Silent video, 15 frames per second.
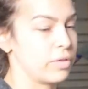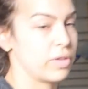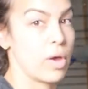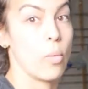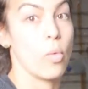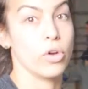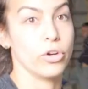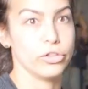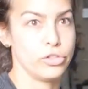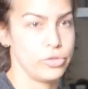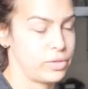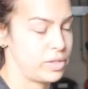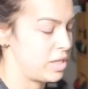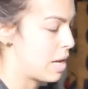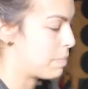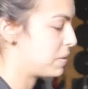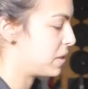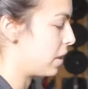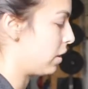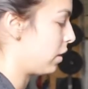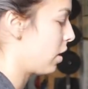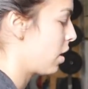to get 1 or 2 steps
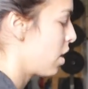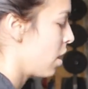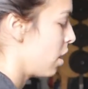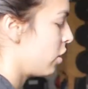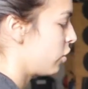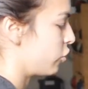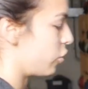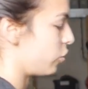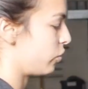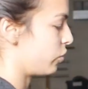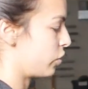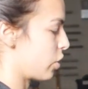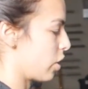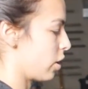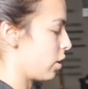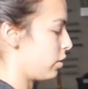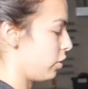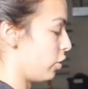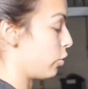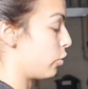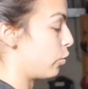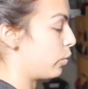in. So you start,
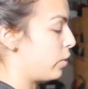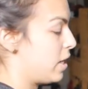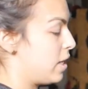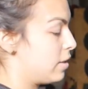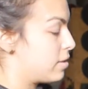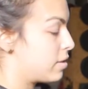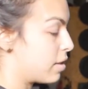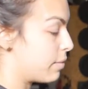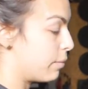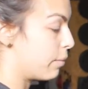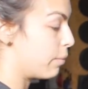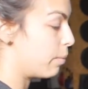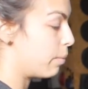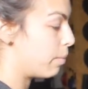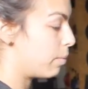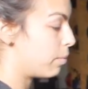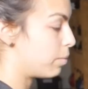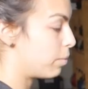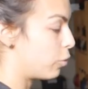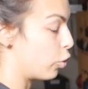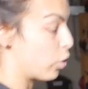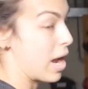you need some
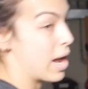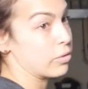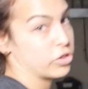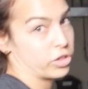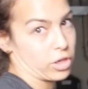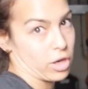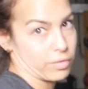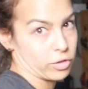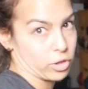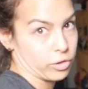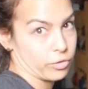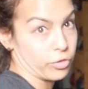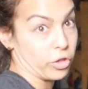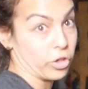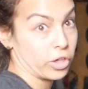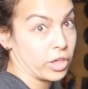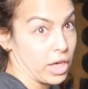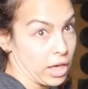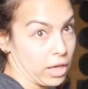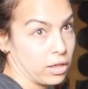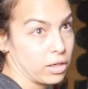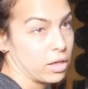ground to cover for your
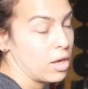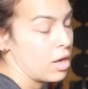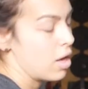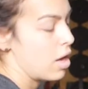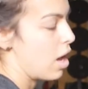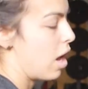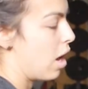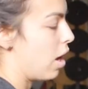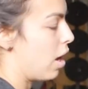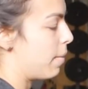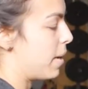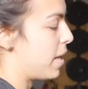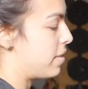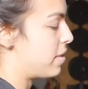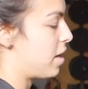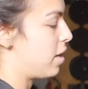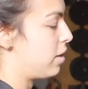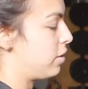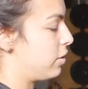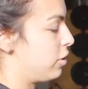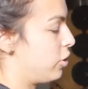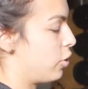kick, and
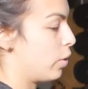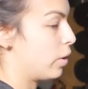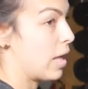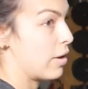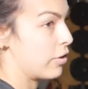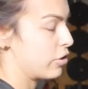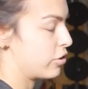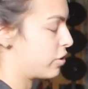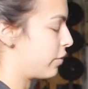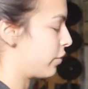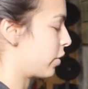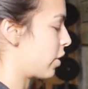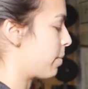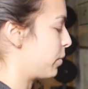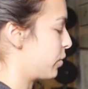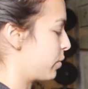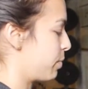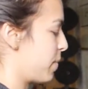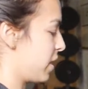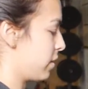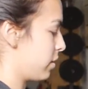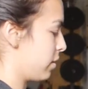then allow yourself a couple
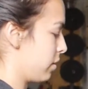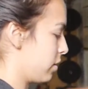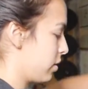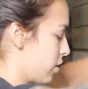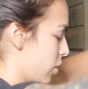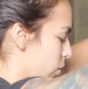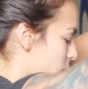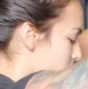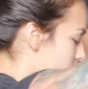spaces. So